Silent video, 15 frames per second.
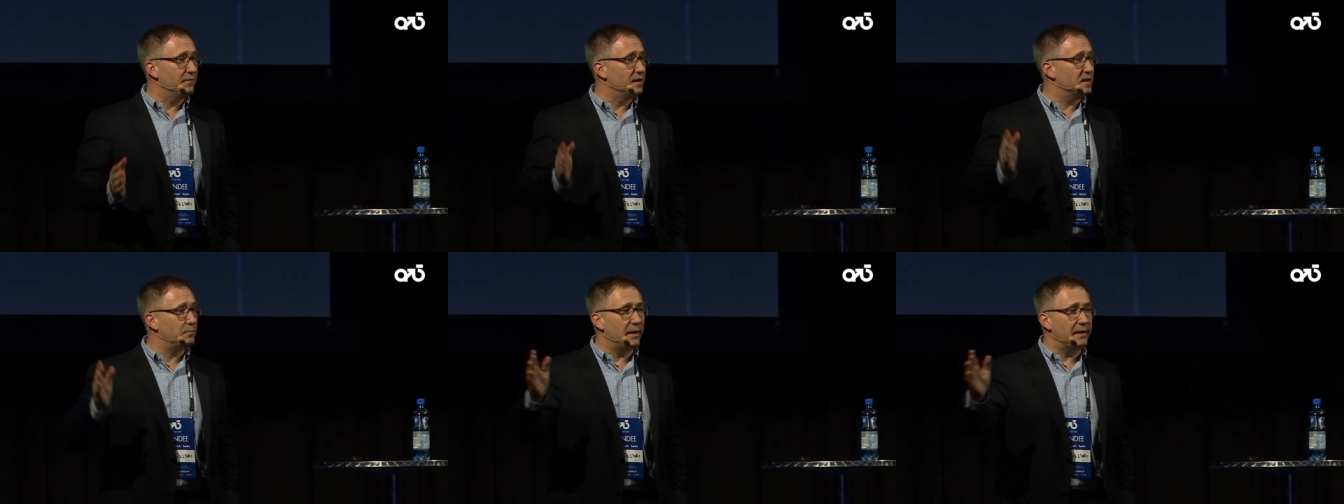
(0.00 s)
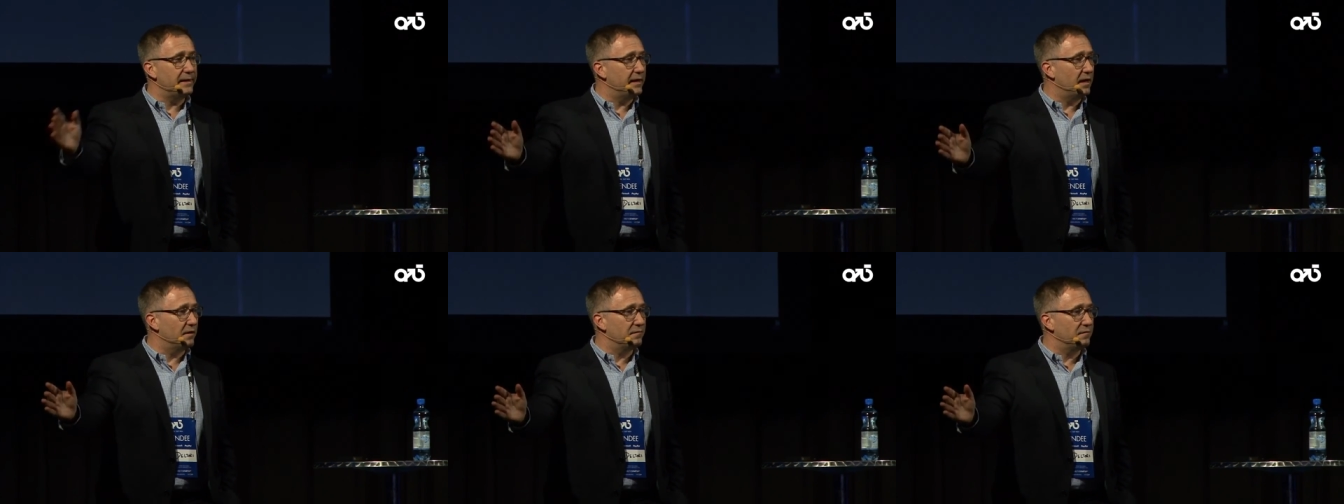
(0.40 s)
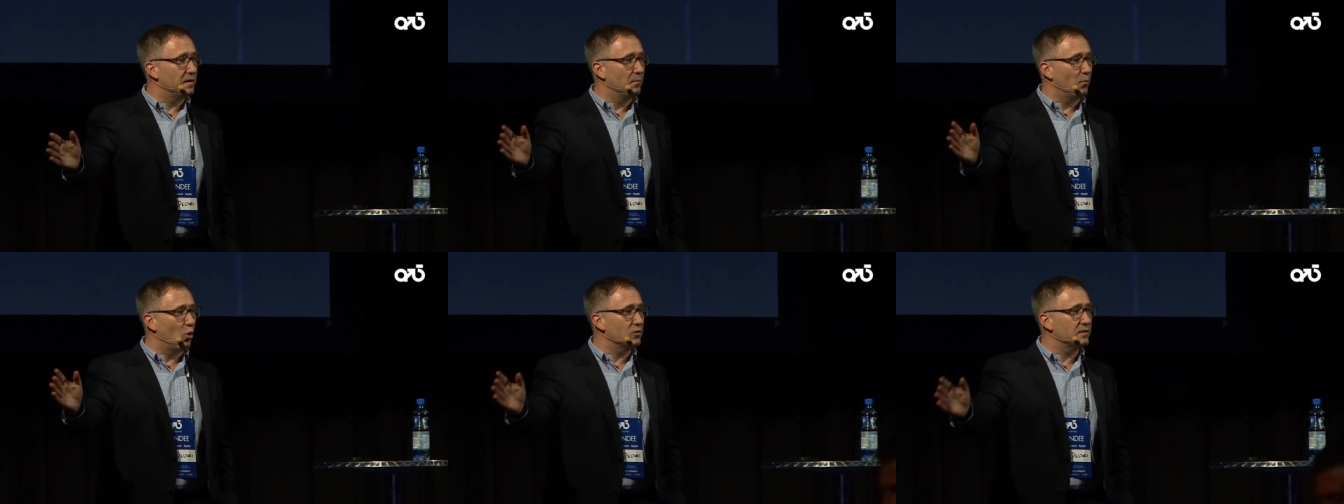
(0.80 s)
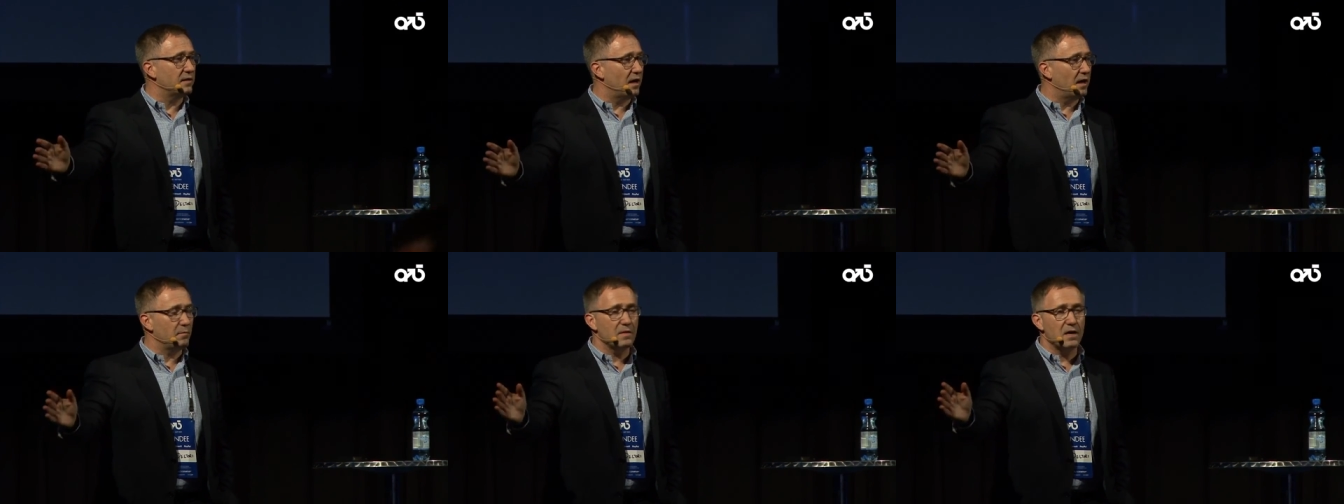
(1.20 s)
He's spending, I think, more
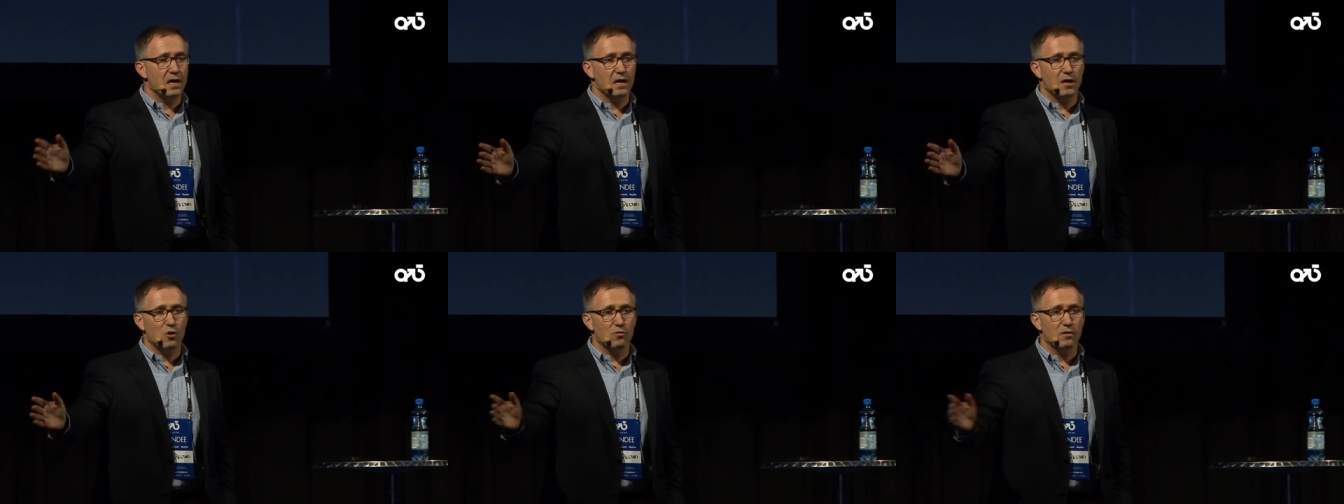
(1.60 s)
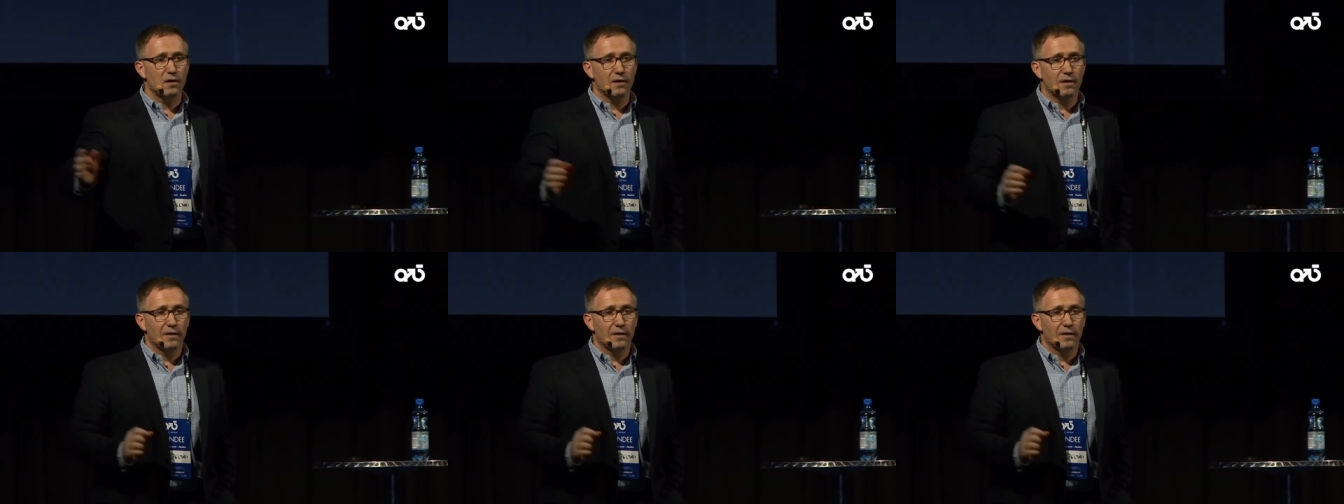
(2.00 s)
time now